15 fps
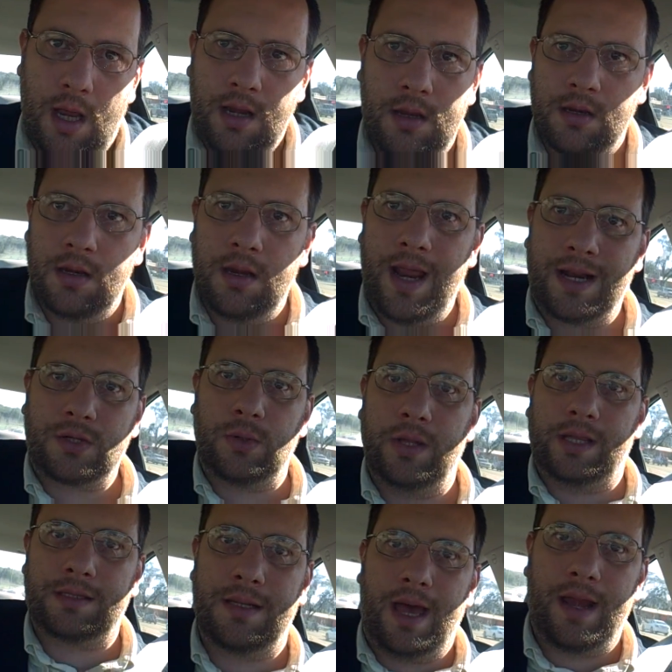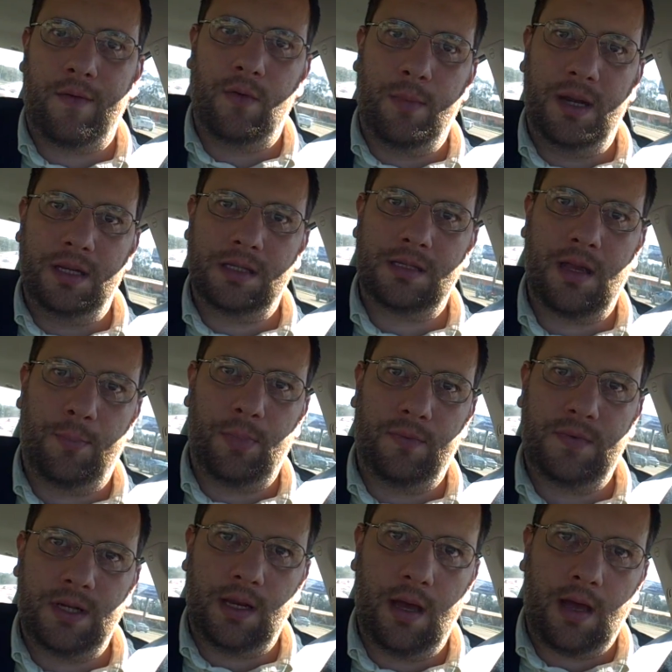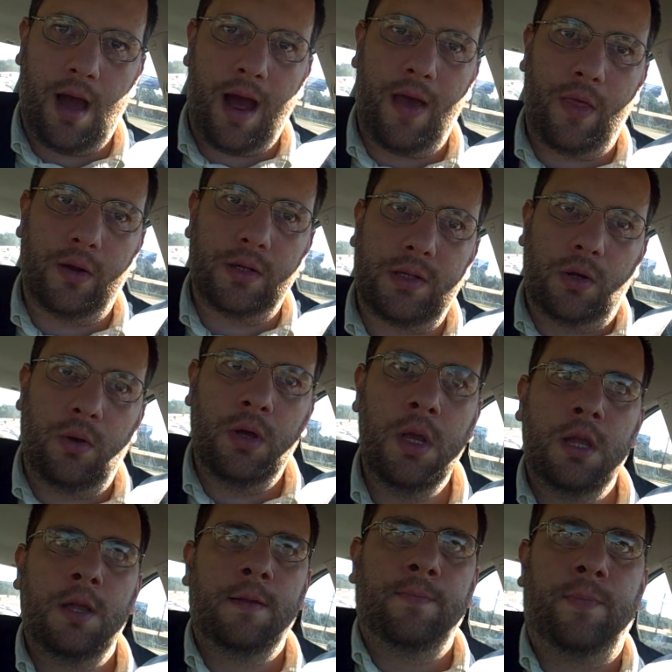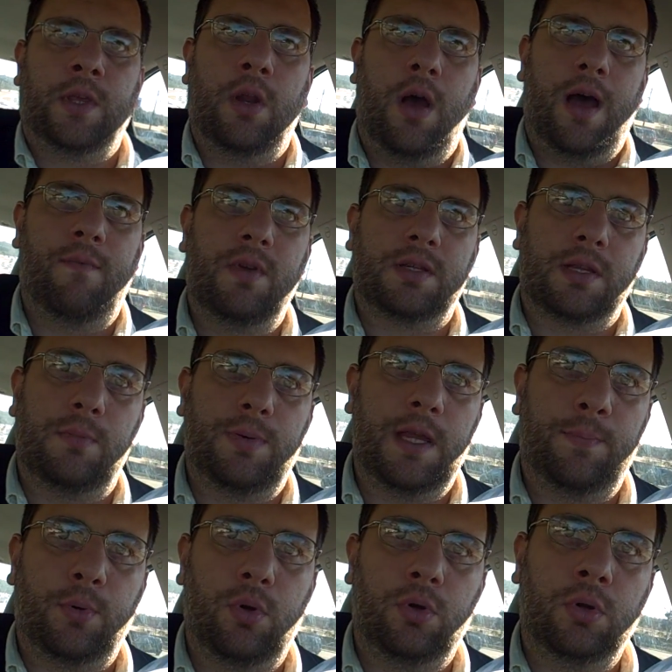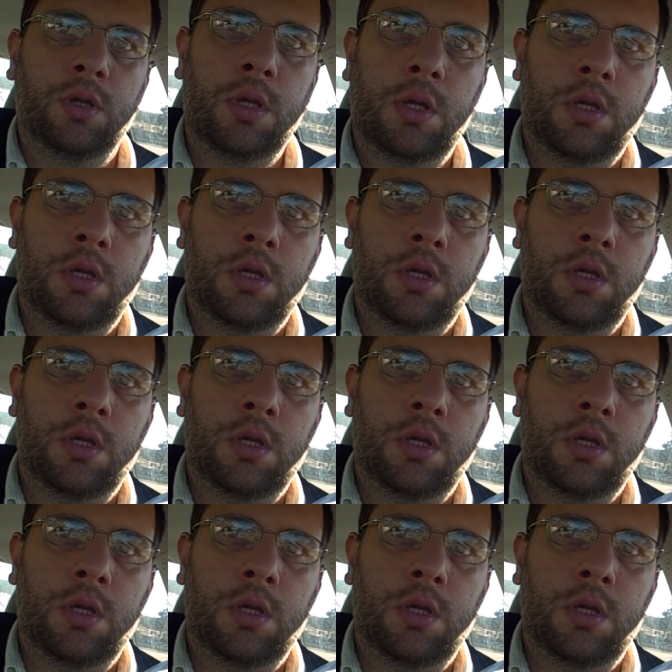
And naturally, that's not everybody's cup of tea either. So, you know, obviously people